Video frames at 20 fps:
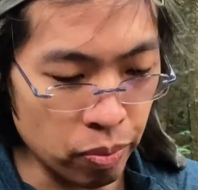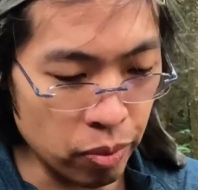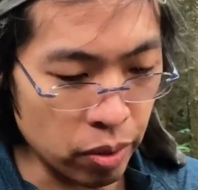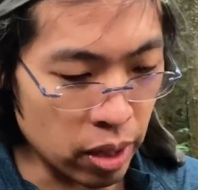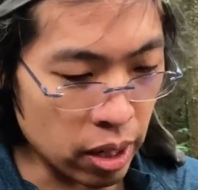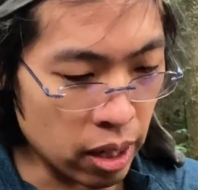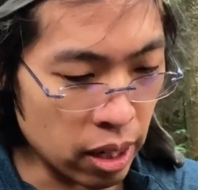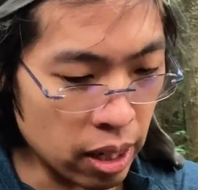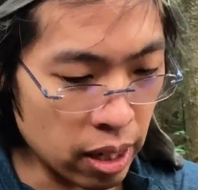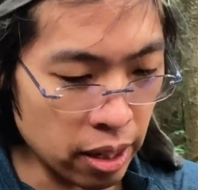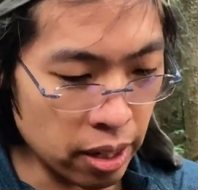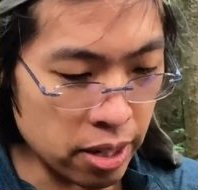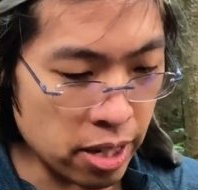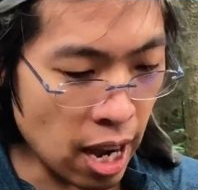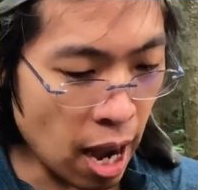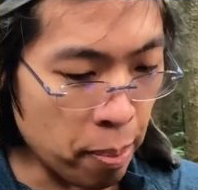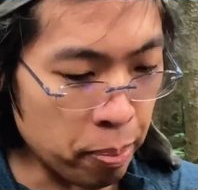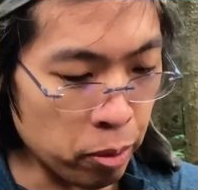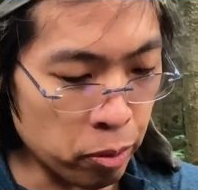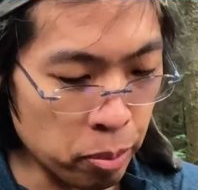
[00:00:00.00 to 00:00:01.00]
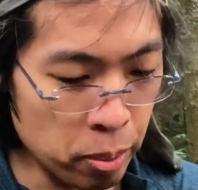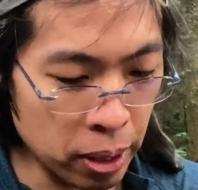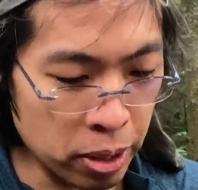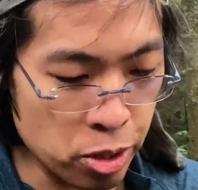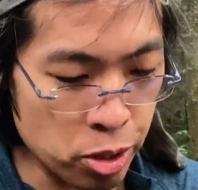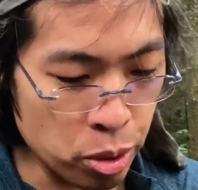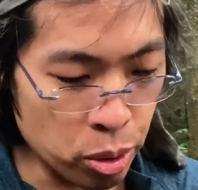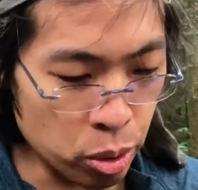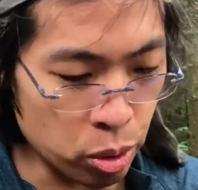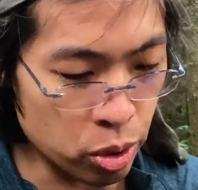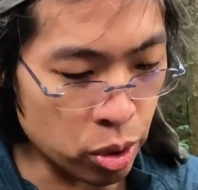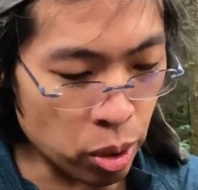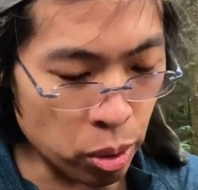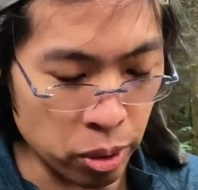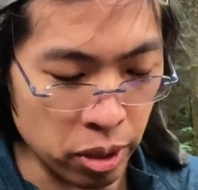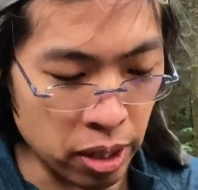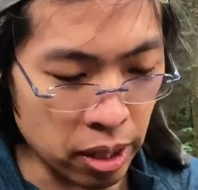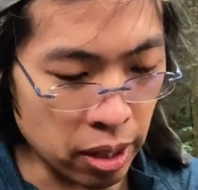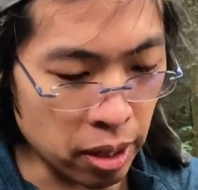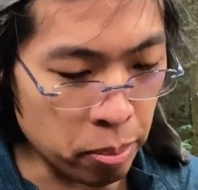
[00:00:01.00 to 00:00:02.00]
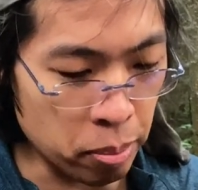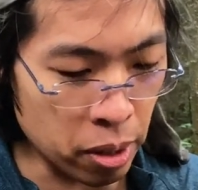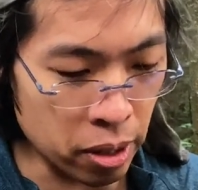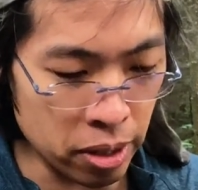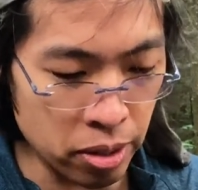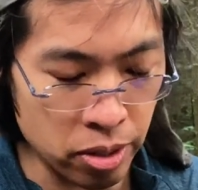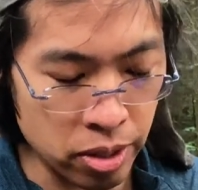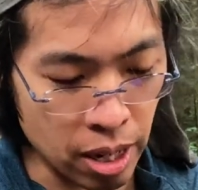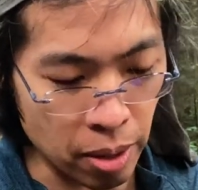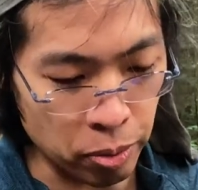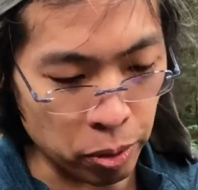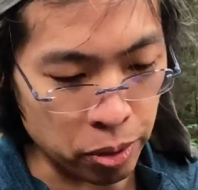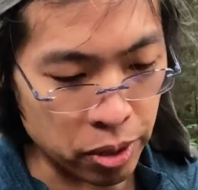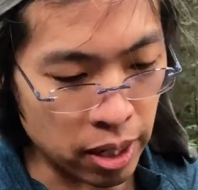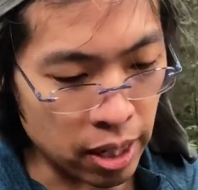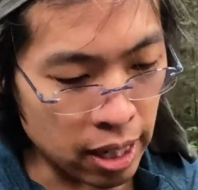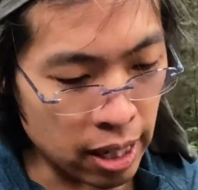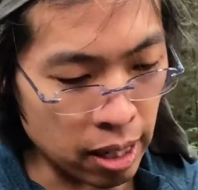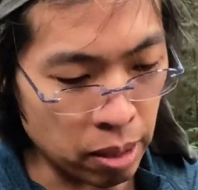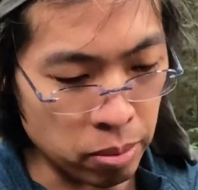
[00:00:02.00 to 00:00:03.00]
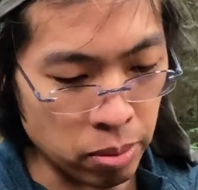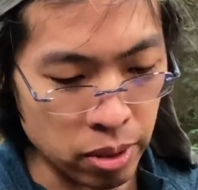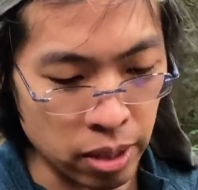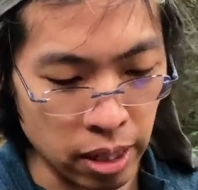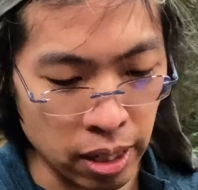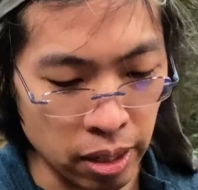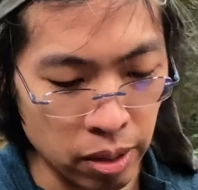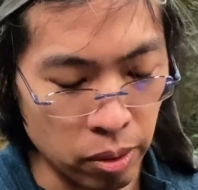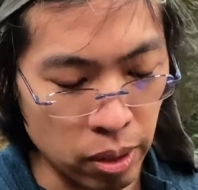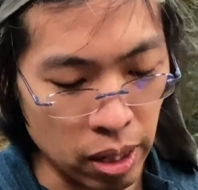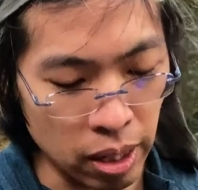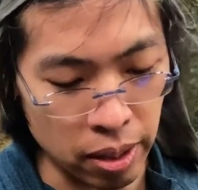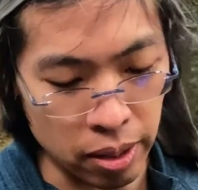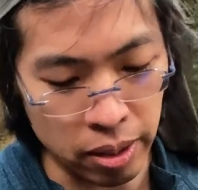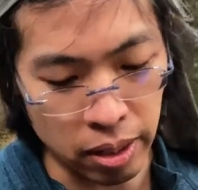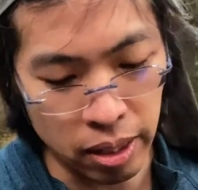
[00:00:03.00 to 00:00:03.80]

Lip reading: the top of my shoe soaked in the mud several times, and it